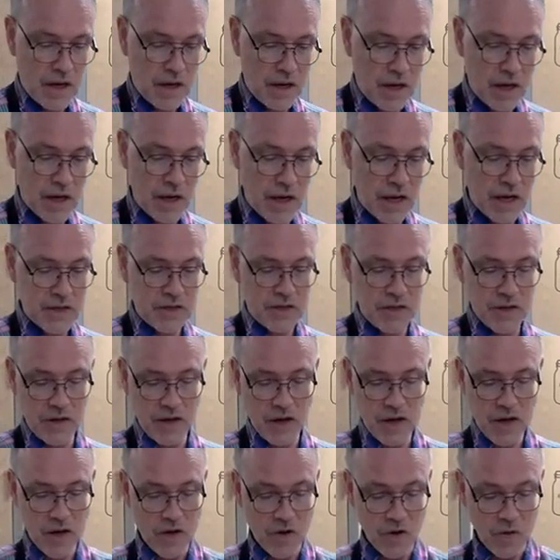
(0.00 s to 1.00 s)
And as you
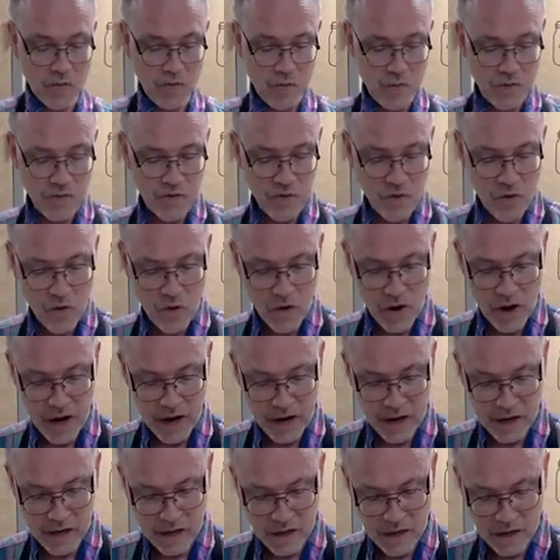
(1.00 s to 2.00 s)
know, before
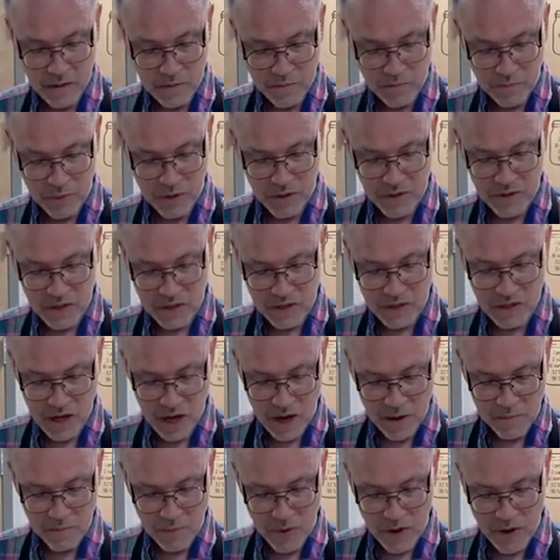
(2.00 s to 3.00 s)
I put the
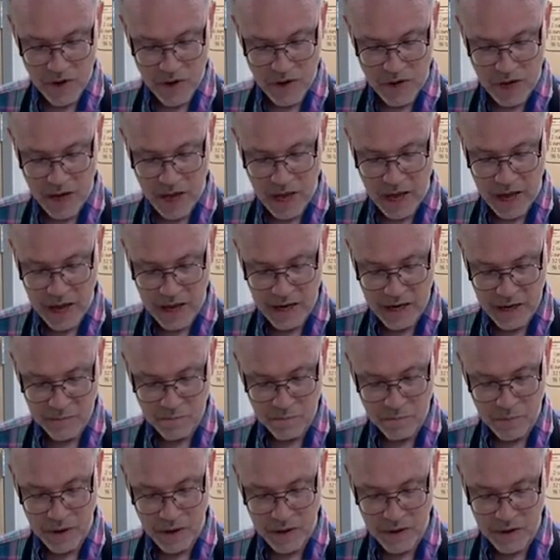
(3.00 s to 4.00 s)
top on, I
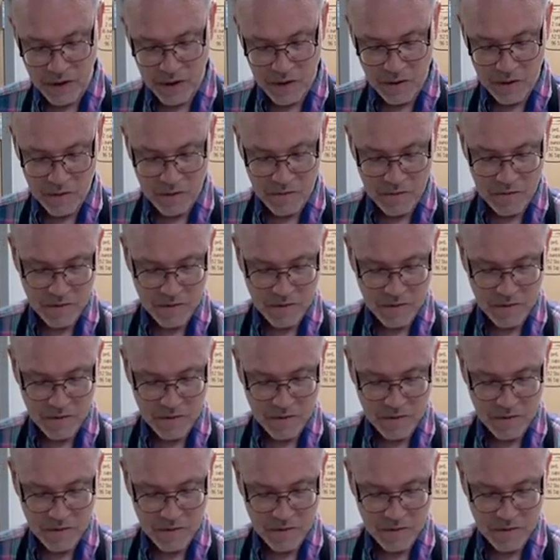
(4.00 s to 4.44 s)
added butter